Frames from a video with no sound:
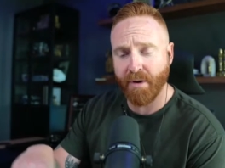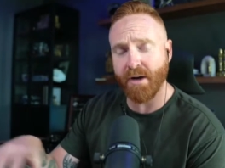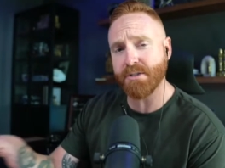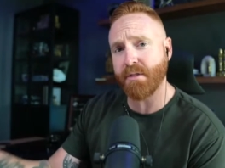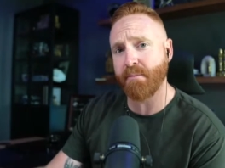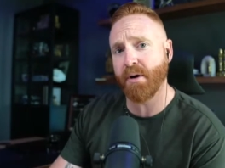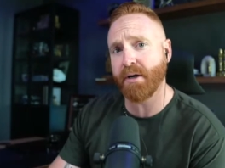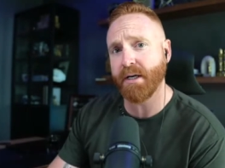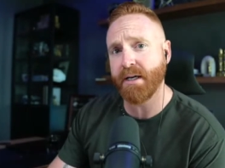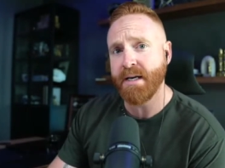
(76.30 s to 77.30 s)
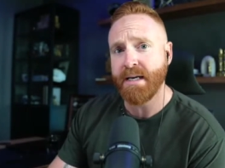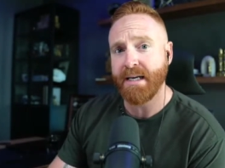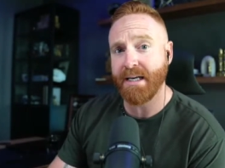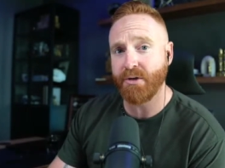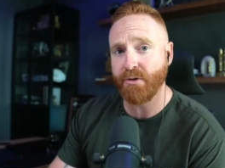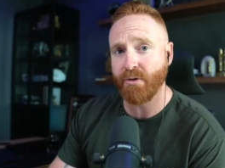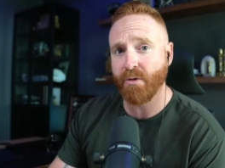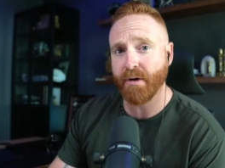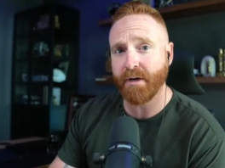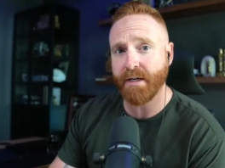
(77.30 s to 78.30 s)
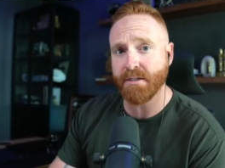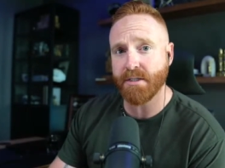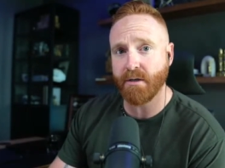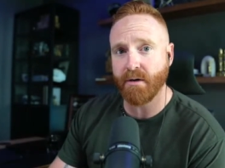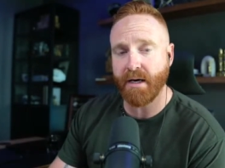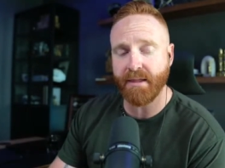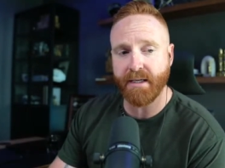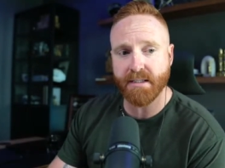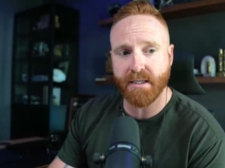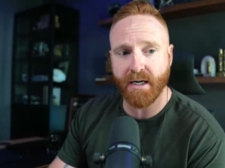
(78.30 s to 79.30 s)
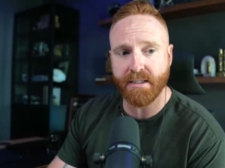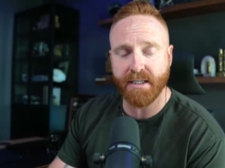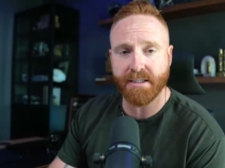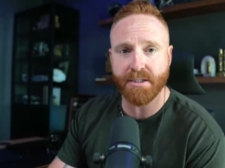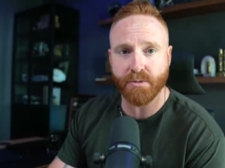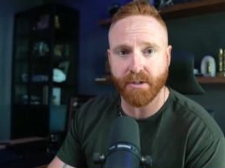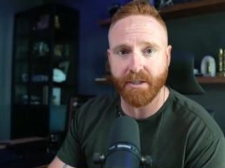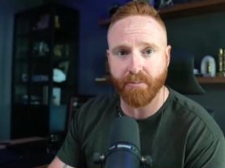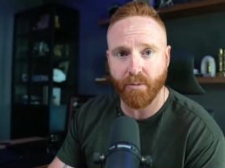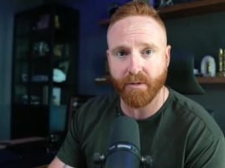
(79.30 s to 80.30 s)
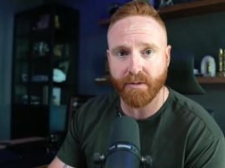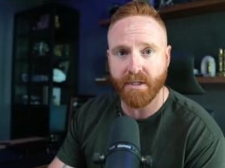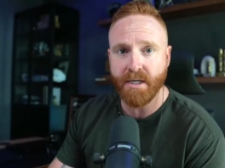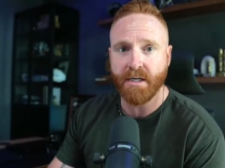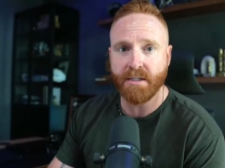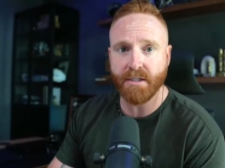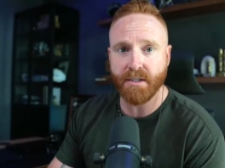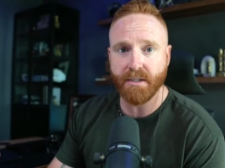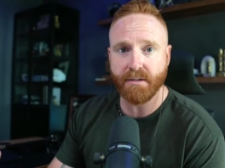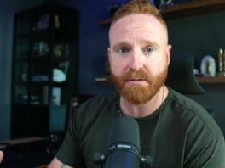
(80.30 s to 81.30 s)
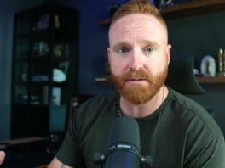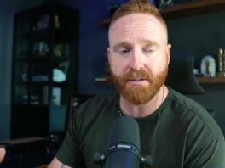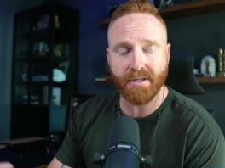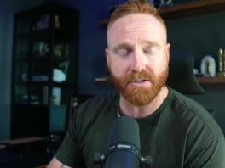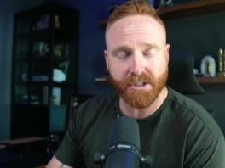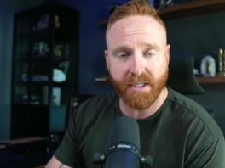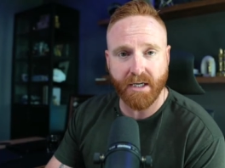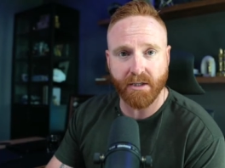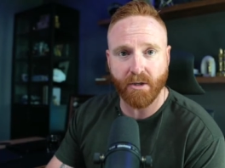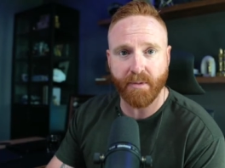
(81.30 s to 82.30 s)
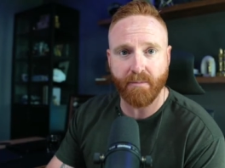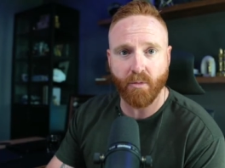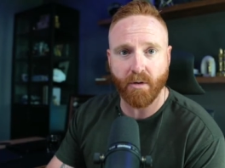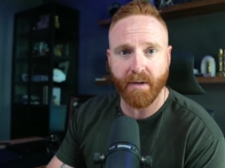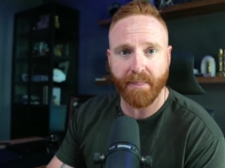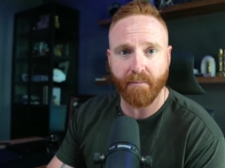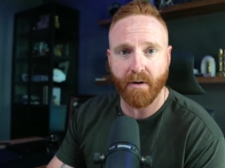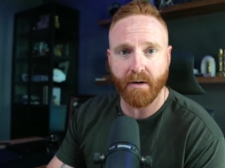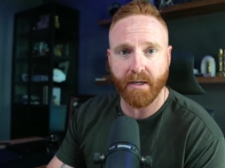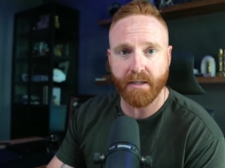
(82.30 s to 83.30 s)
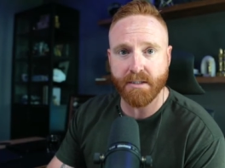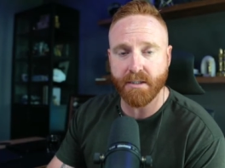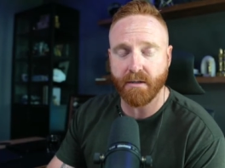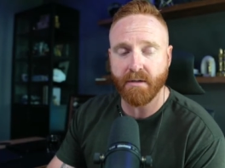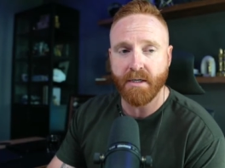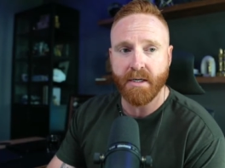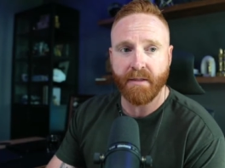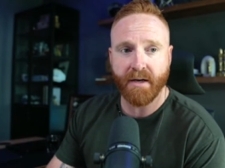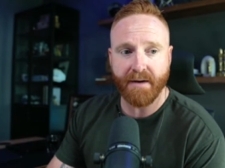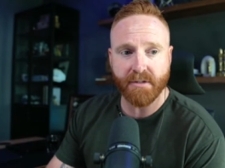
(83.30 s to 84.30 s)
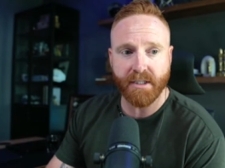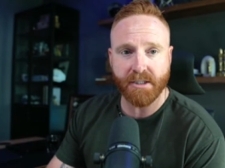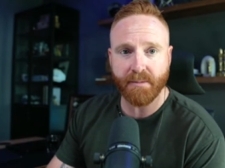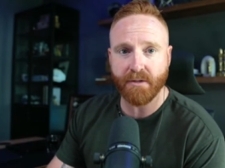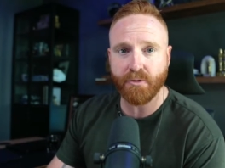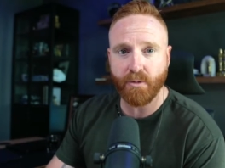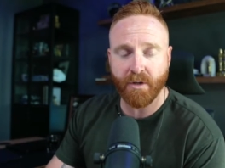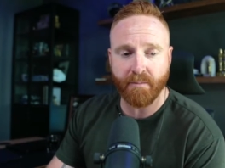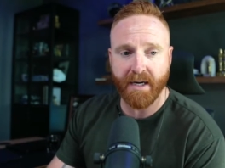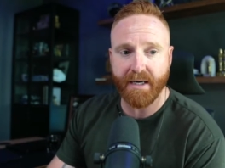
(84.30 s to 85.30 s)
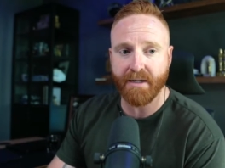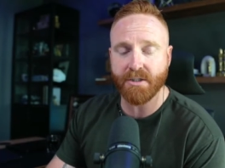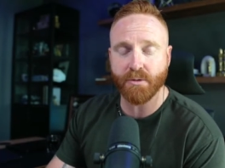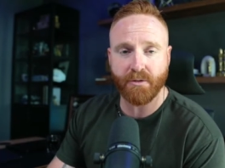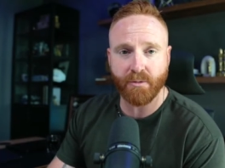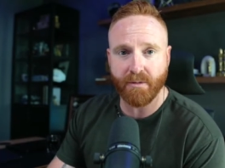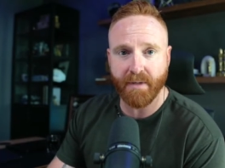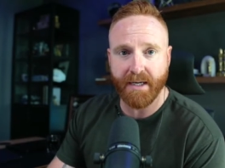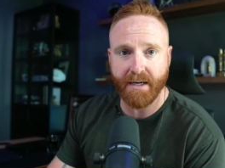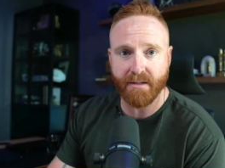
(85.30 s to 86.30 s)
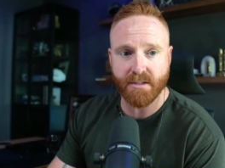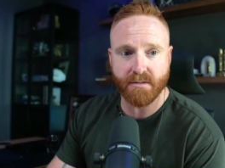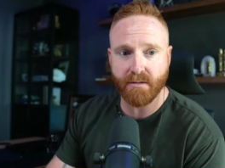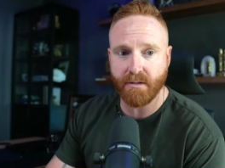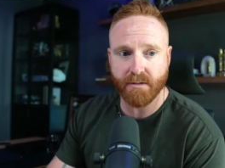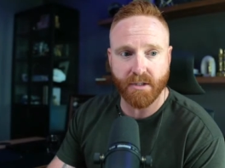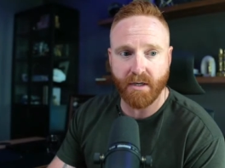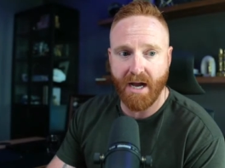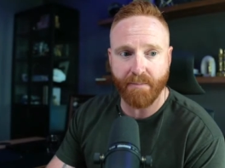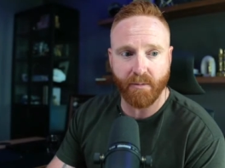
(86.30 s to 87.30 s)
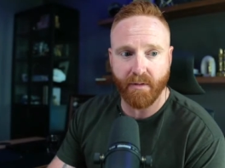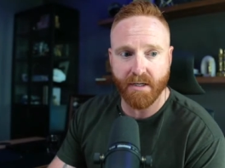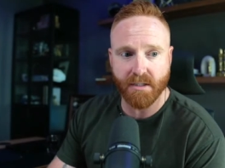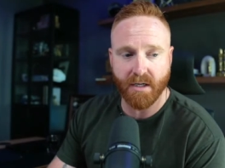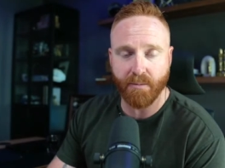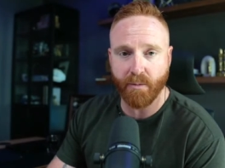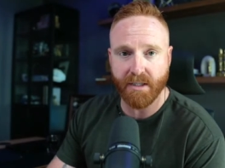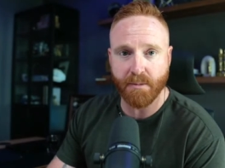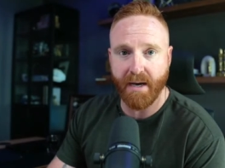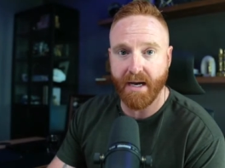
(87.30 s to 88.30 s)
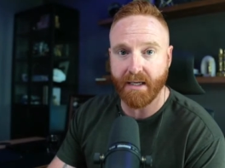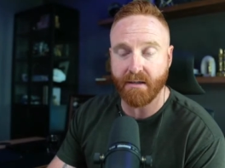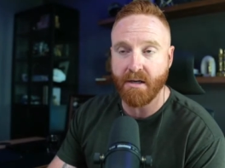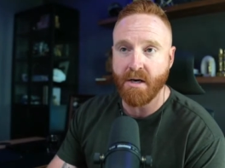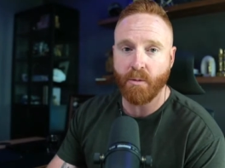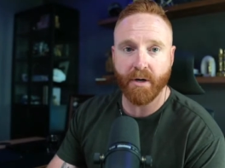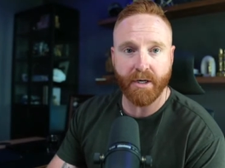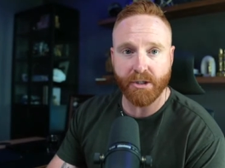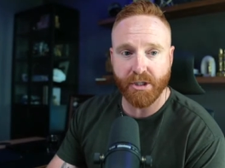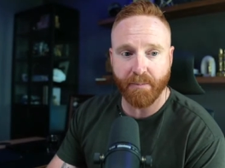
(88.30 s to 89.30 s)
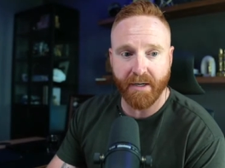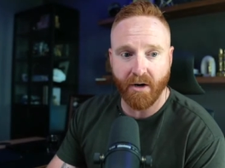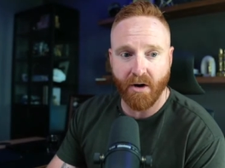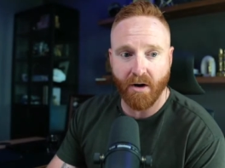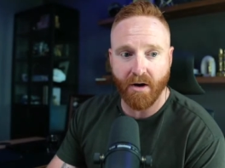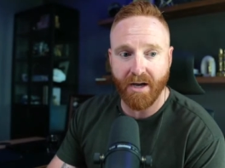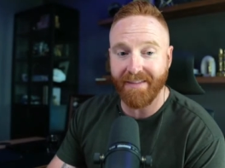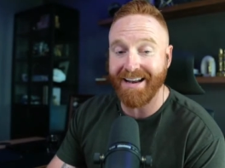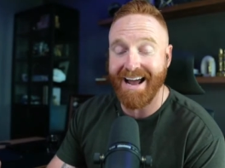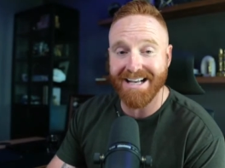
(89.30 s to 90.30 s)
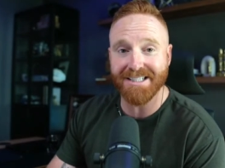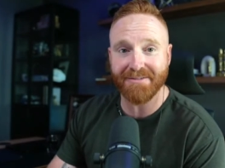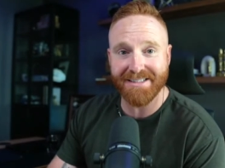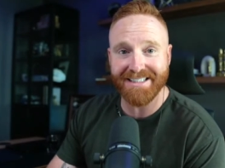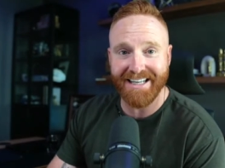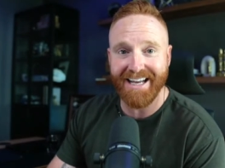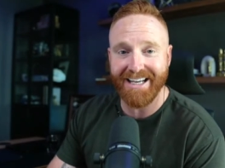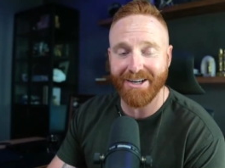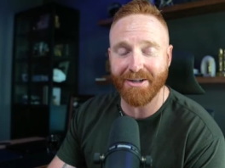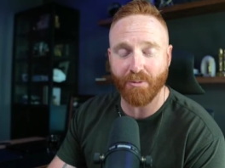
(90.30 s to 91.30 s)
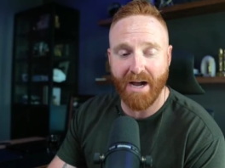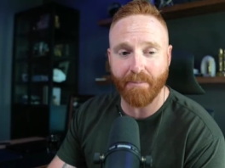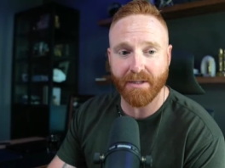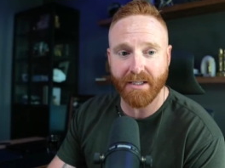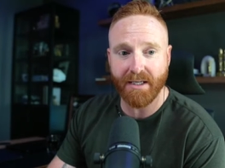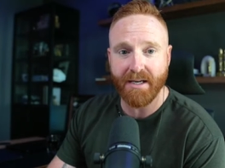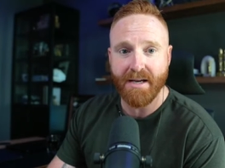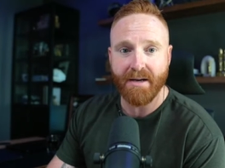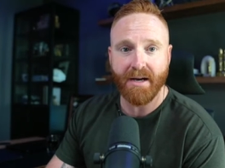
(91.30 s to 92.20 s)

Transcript: but also the market in New York. And so I think his context is really important to to understand a little bit more about the market. And so the conversation about 2-1 buy downs, 3-2-1 buy downs, you know, started happening with us a couple weeks back and we are going to jump on a call and then as of today, you know, it rapidly